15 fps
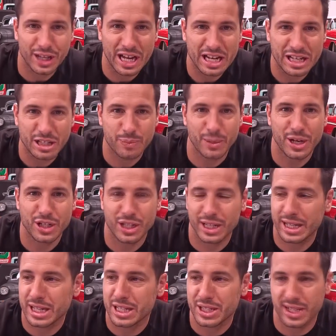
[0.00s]
on that,
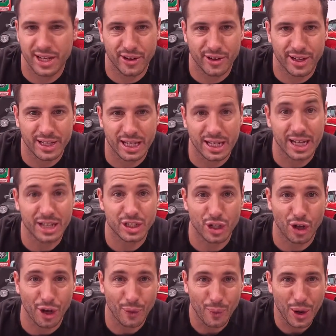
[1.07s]
especially considering that Lex
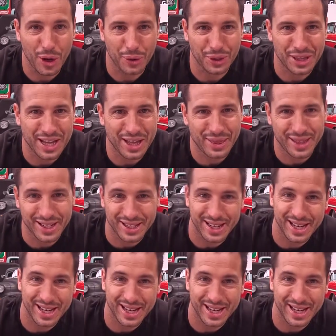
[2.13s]
and I welded that thing